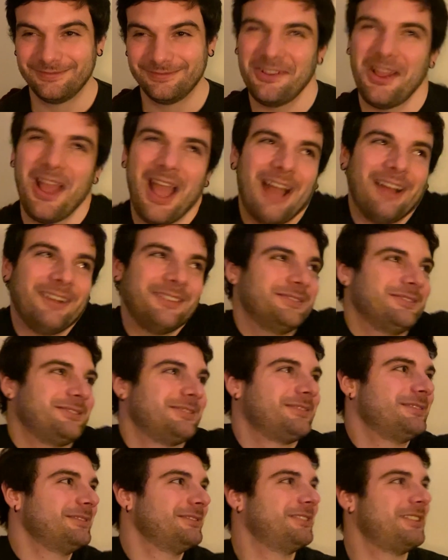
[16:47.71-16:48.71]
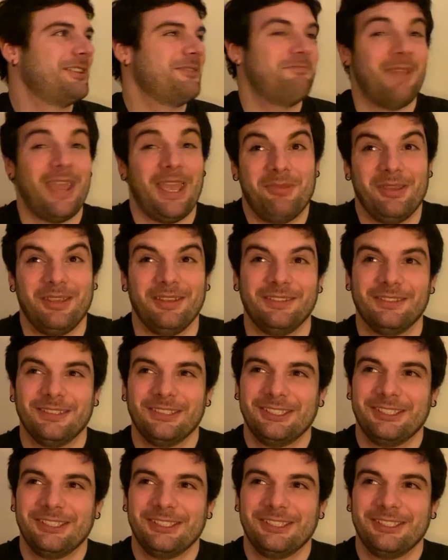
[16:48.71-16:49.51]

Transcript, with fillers: Well, maybe.